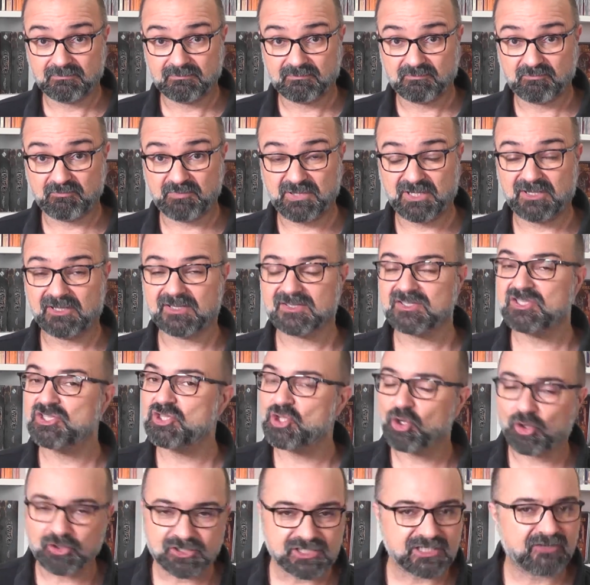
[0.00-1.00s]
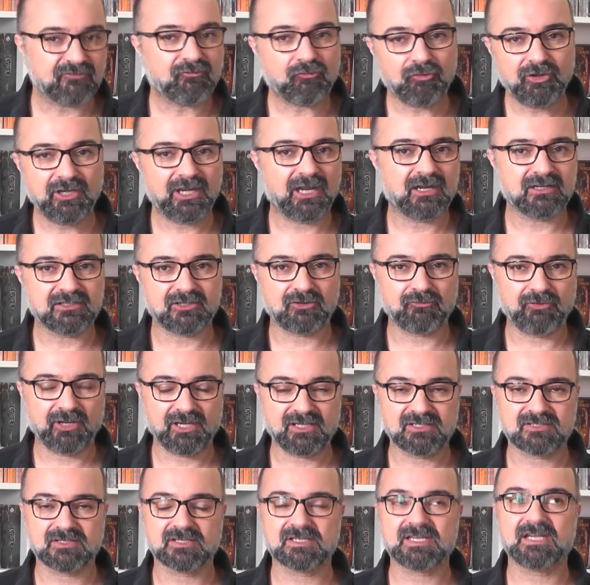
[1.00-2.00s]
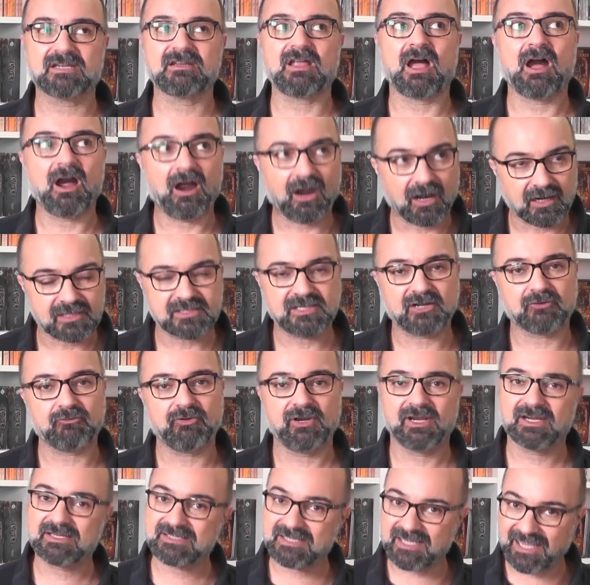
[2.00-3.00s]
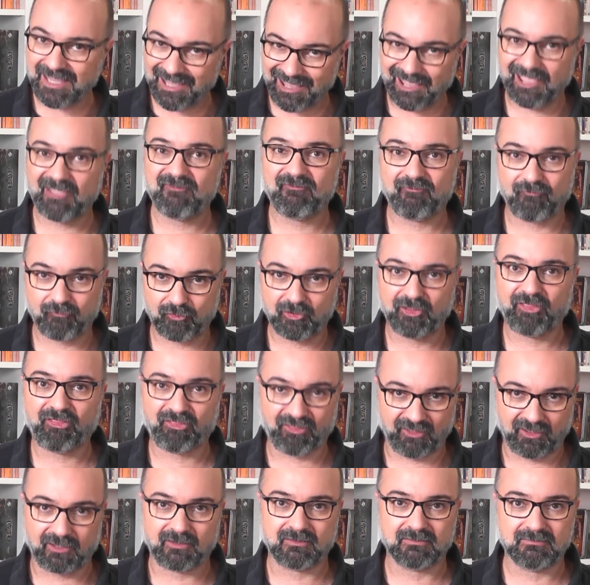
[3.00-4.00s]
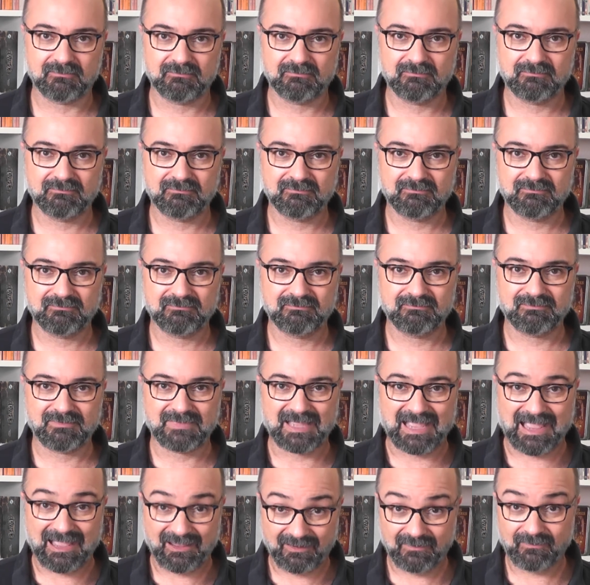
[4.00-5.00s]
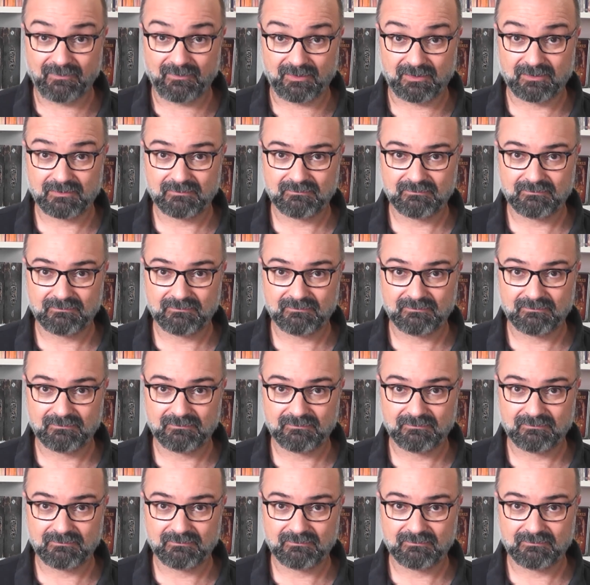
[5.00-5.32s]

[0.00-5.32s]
Because not every art director can art direct everything either.